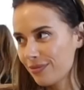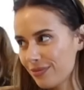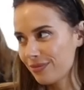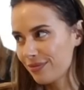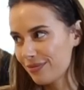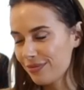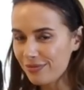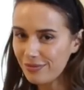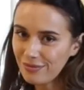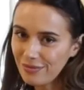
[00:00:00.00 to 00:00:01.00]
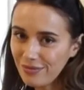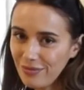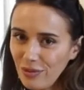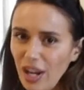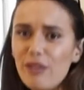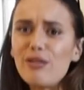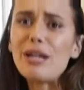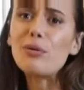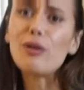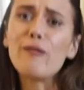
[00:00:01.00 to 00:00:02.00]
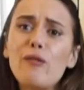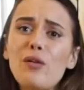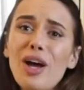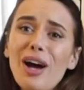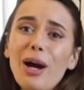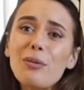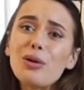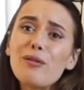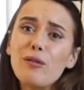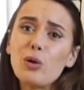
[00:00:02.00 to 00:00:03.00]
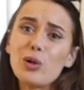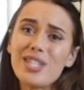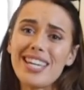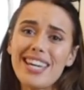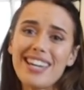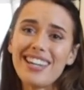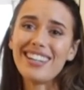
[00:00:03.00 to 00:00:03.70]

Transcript: Really suits you, Suze. Sorry about my water bottle coming out of that.